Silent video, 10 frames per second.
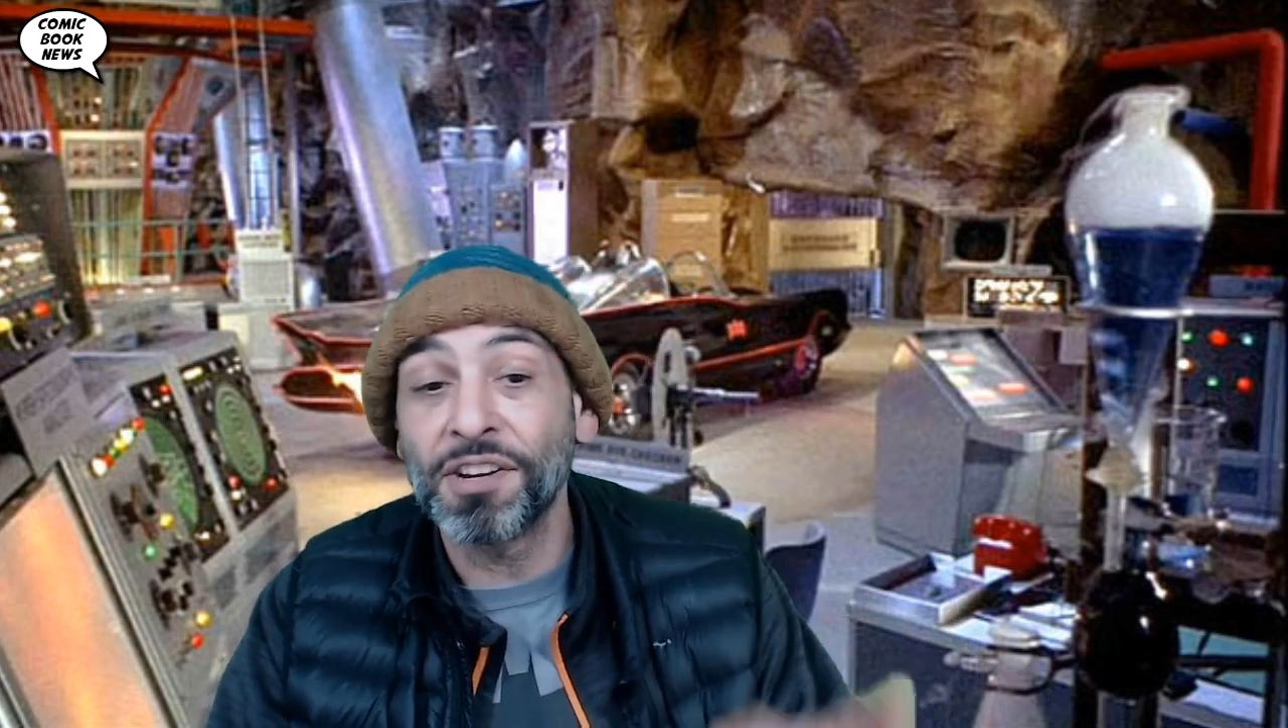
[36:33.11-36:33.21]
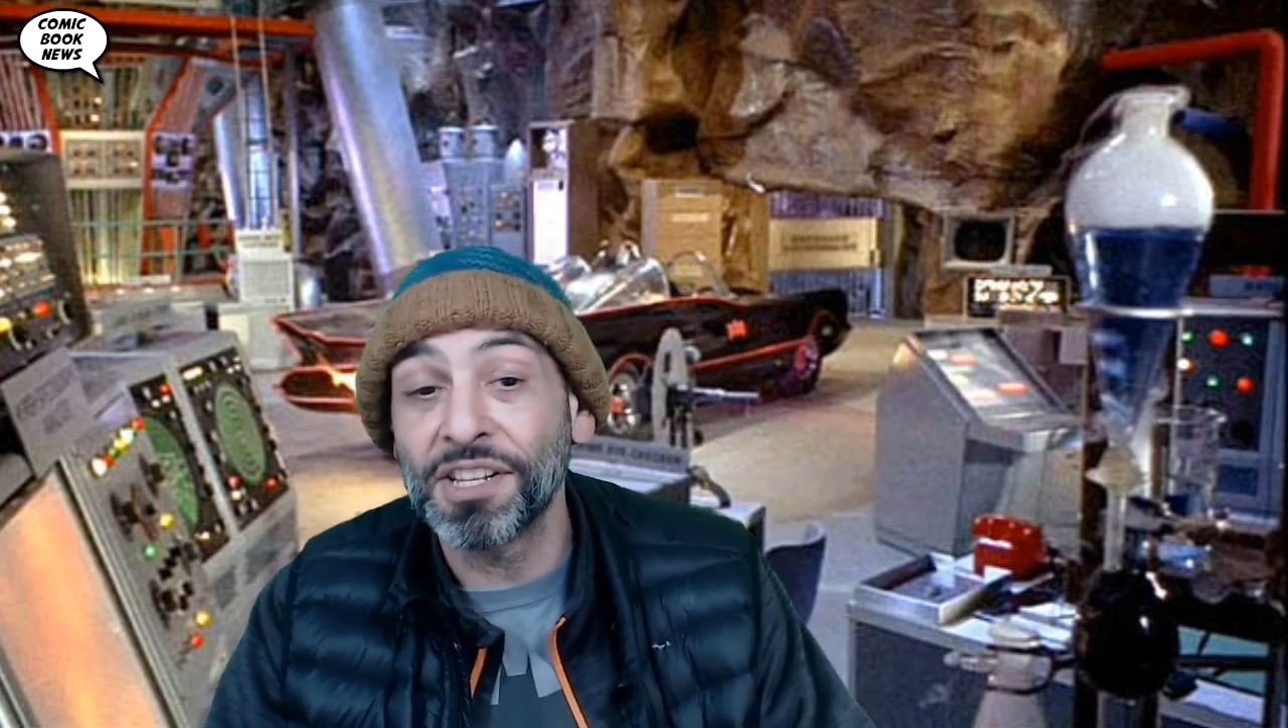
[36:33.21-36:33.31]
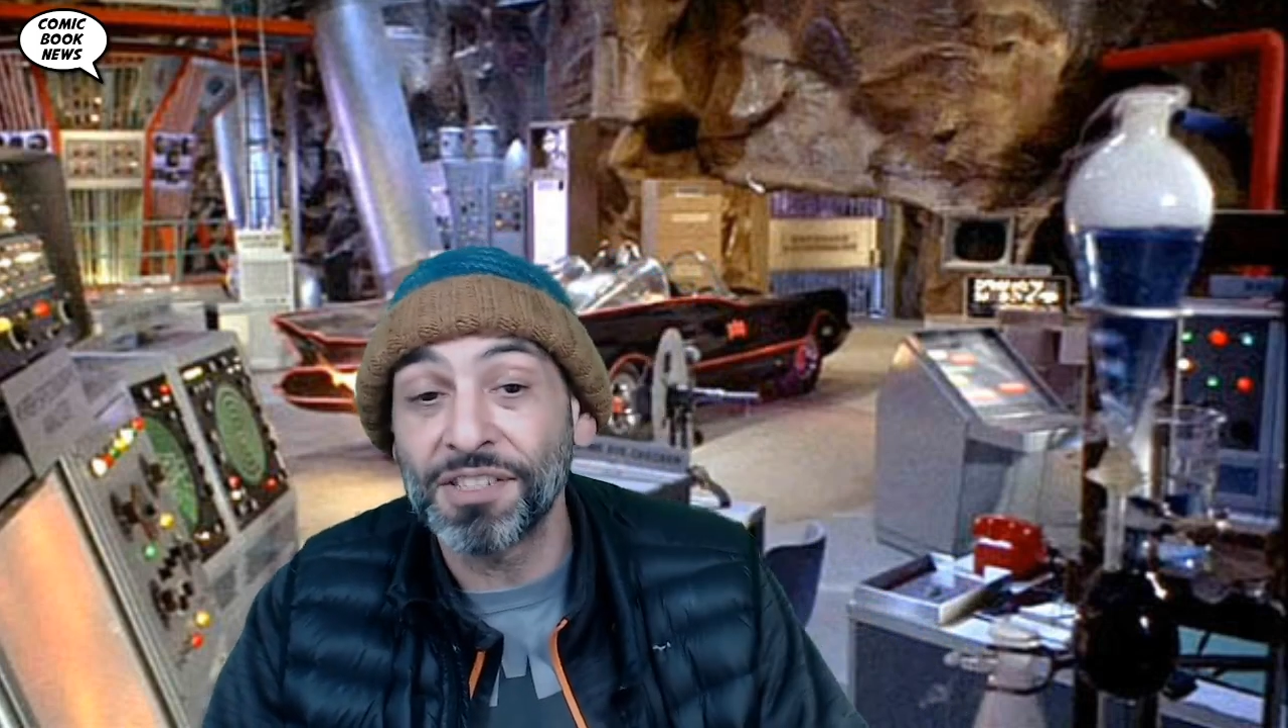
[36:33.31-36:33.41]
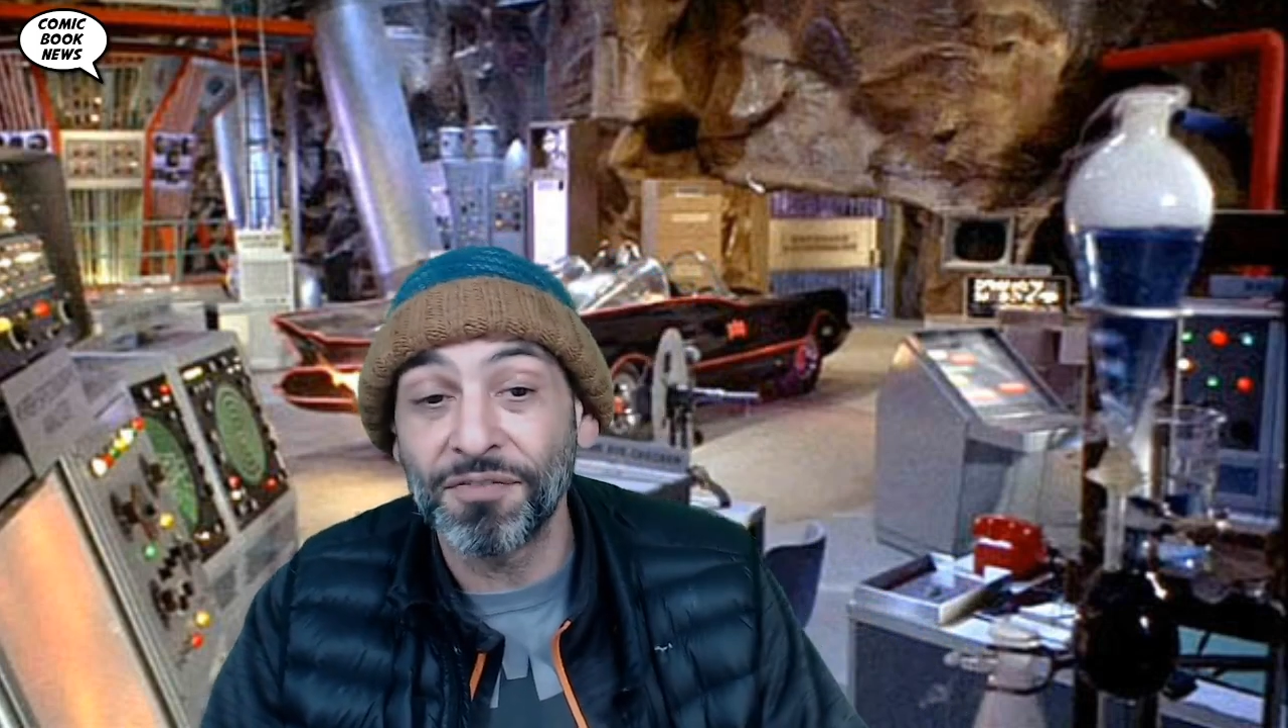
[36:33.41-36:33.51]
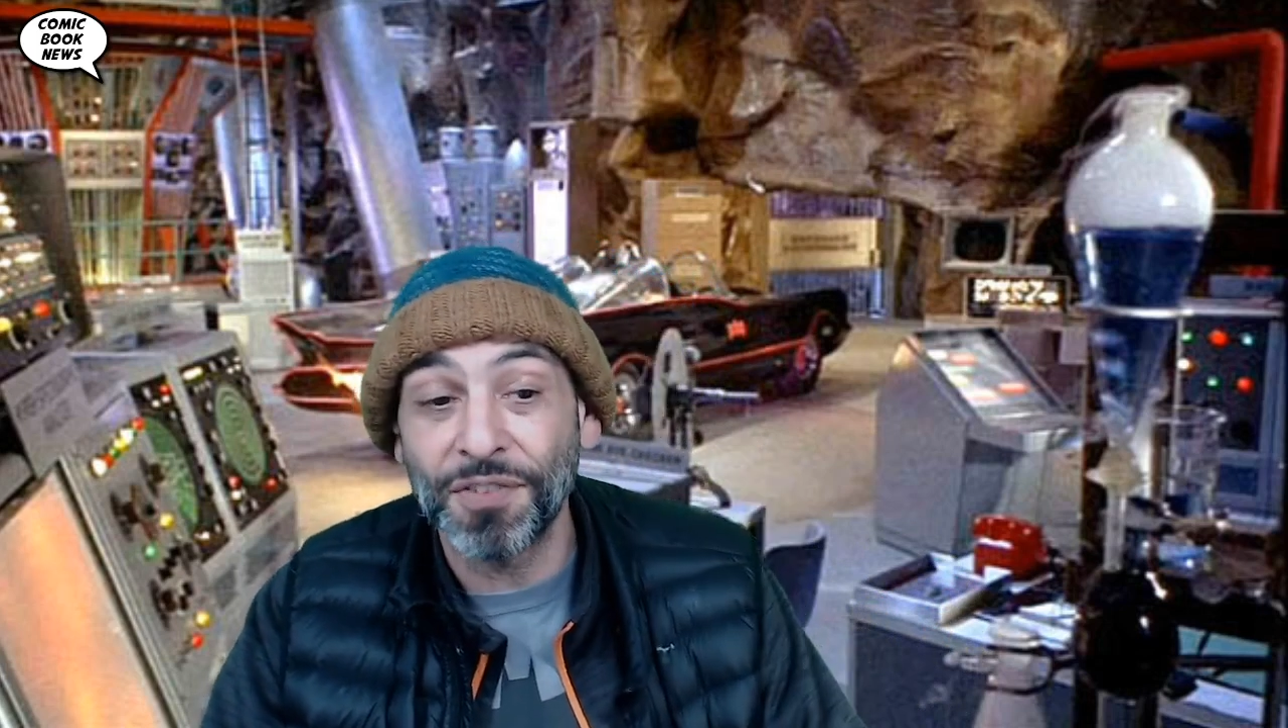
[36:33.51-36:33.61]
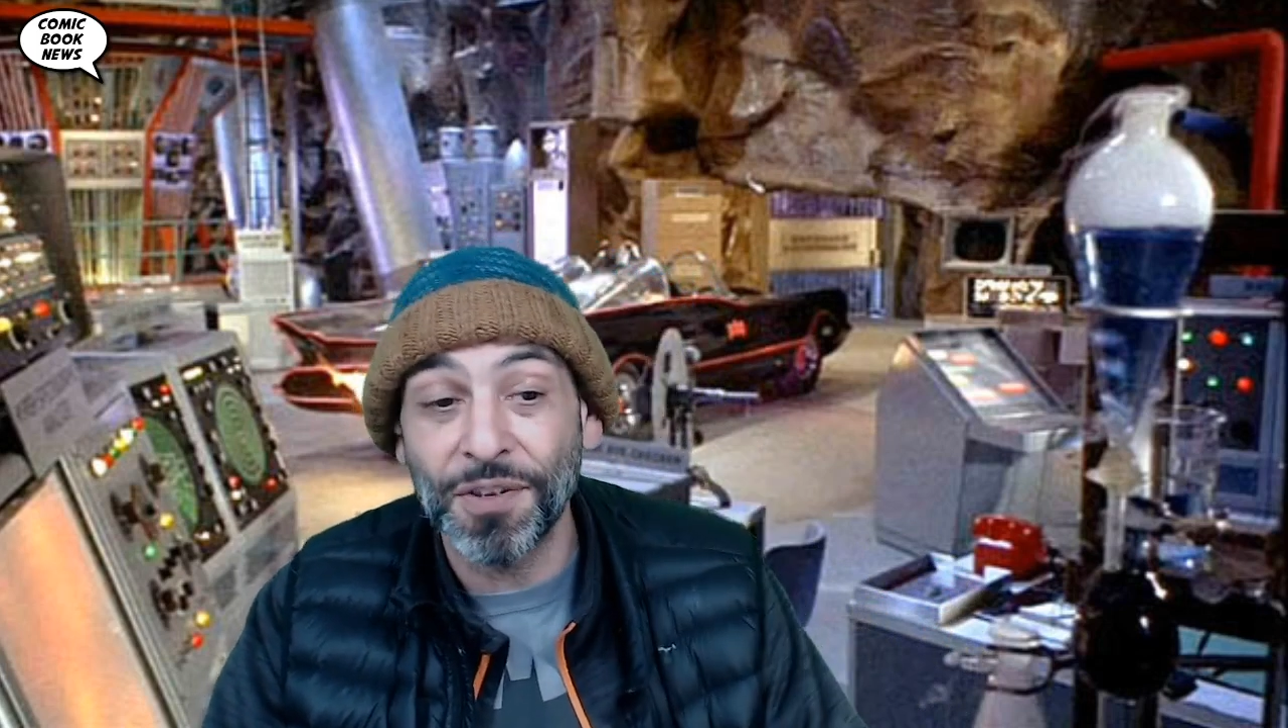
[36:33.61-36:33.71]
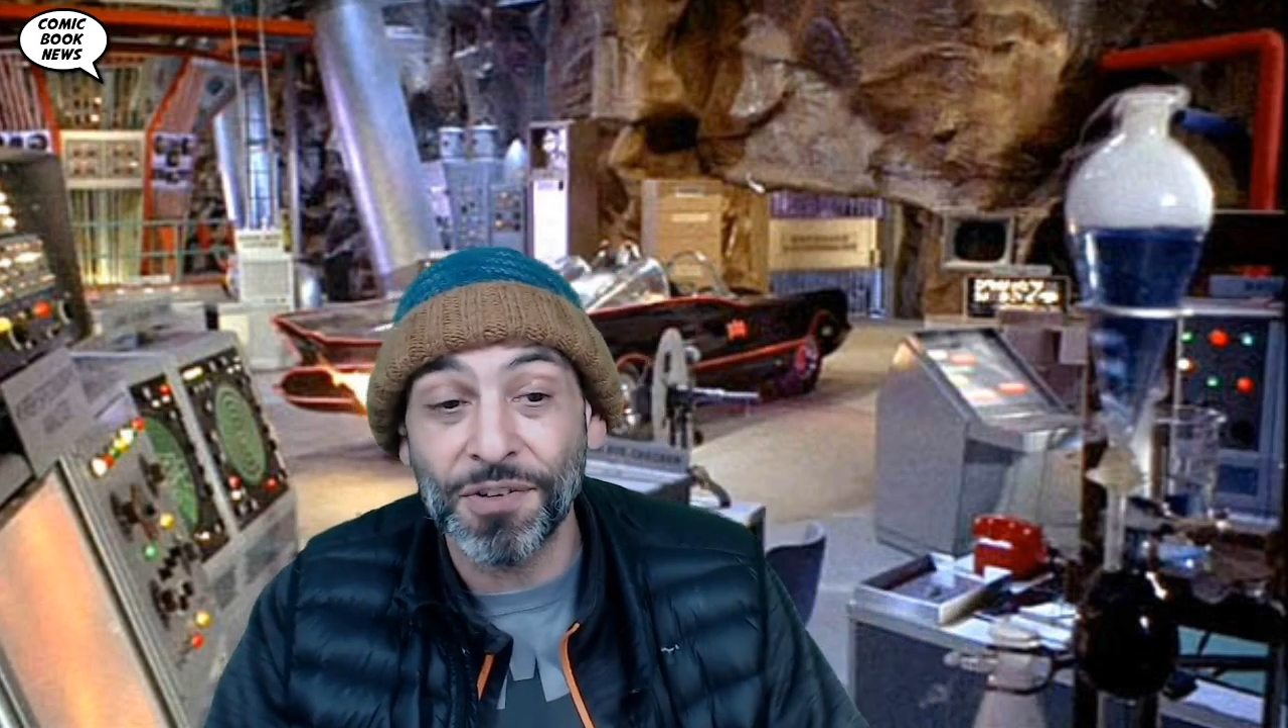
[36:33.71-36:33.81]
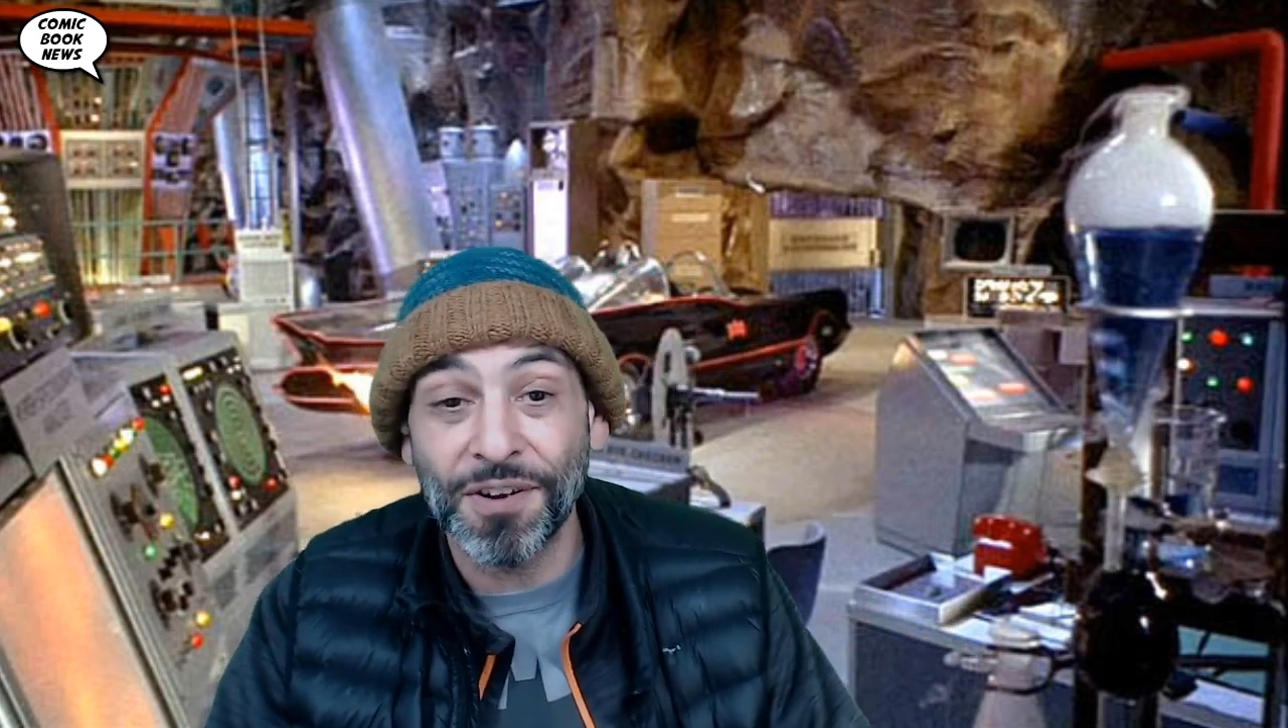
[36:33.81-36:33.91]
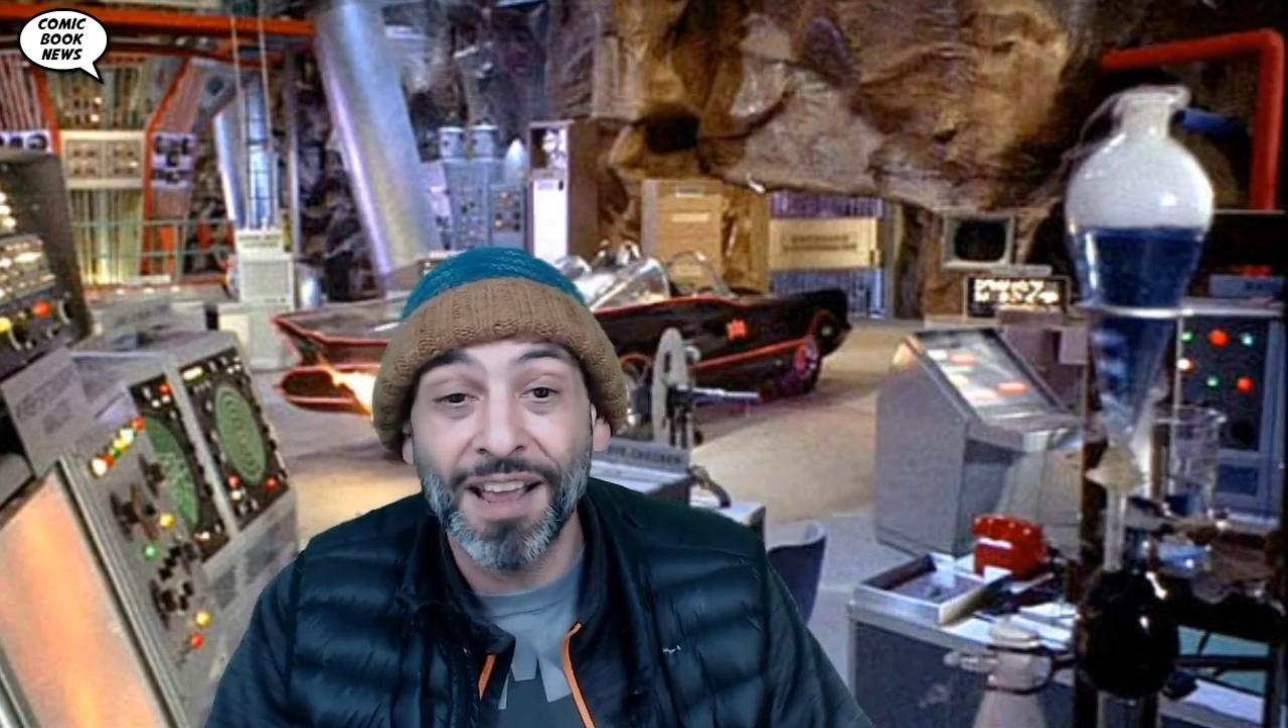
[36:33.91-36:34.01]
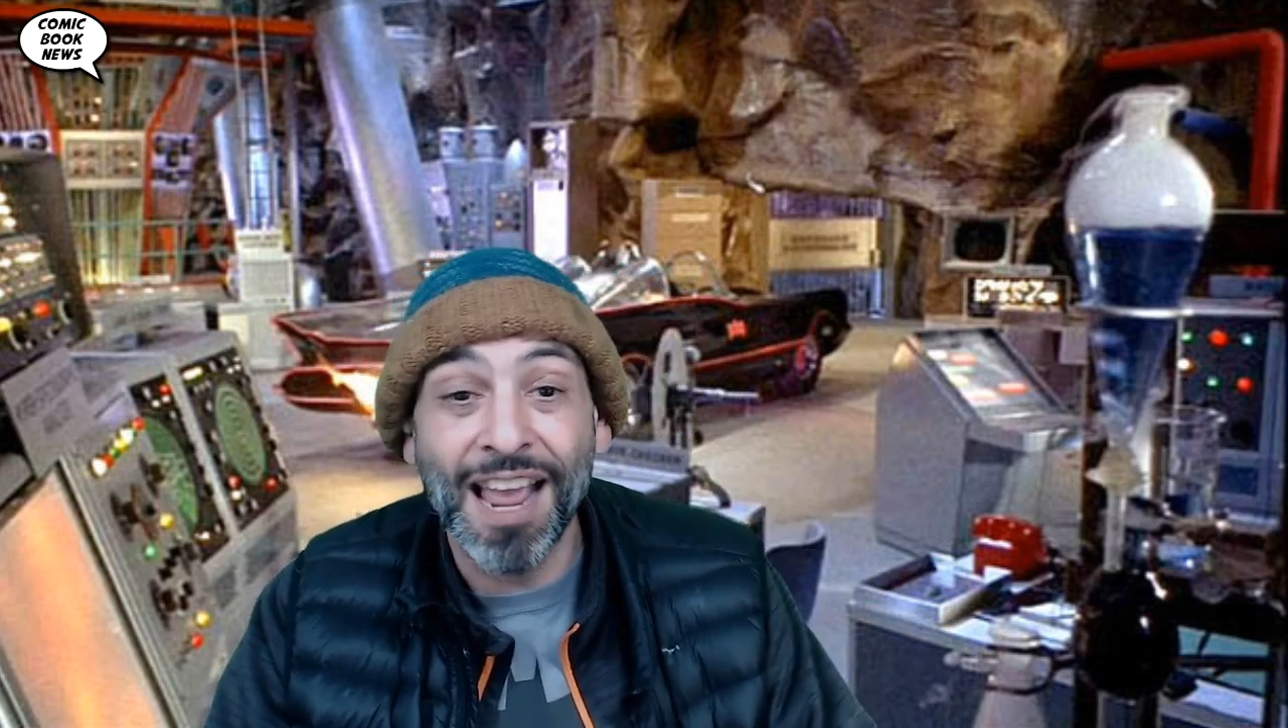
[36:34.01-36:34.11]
distant future.